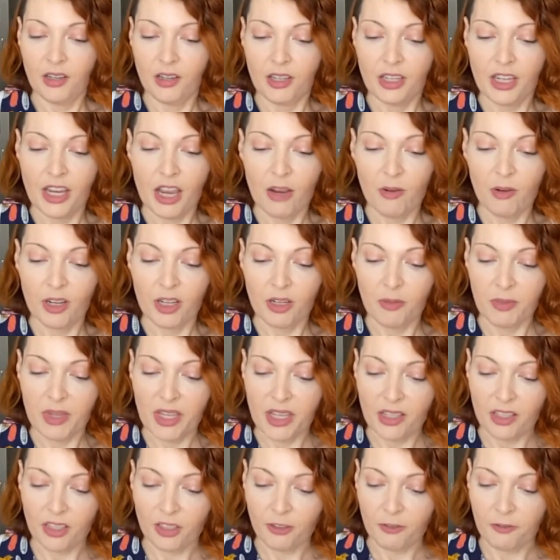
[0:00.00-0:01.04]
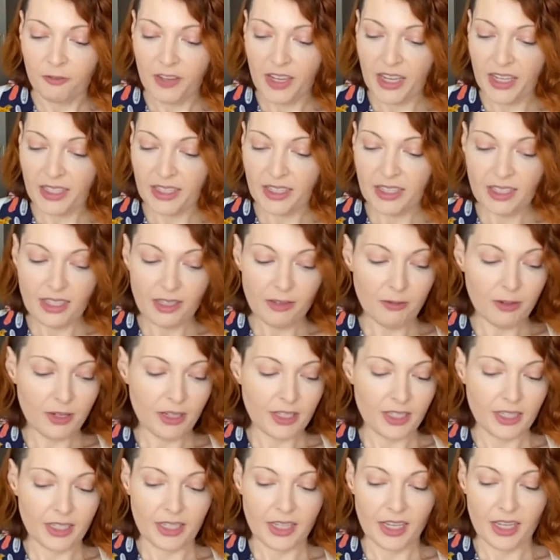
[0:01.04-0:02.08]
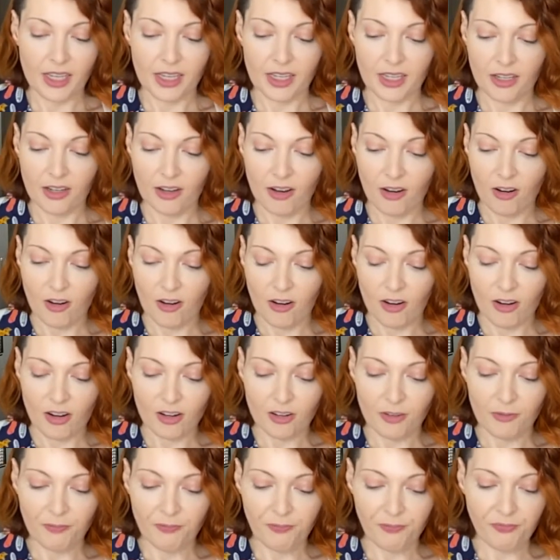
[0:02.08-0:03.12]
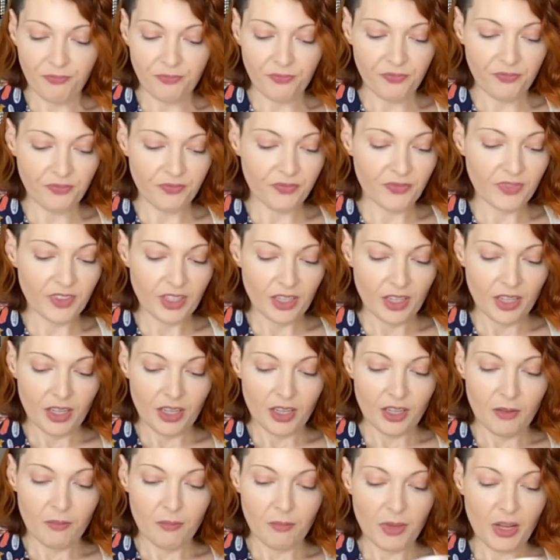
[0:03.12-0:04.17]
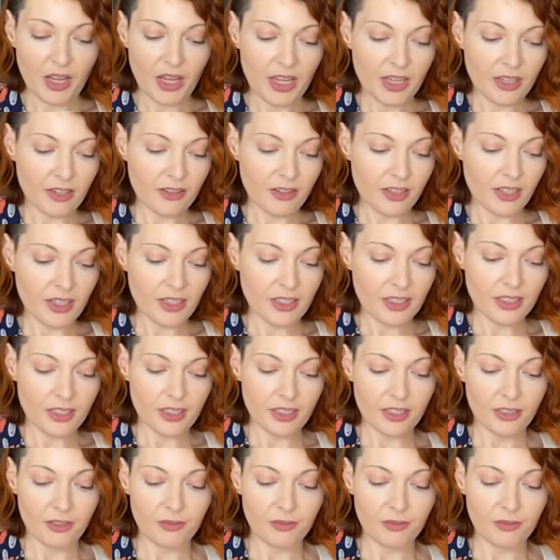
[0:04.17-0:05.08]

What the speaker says: Now we're going to be a little fancy. We're going to take our pie crust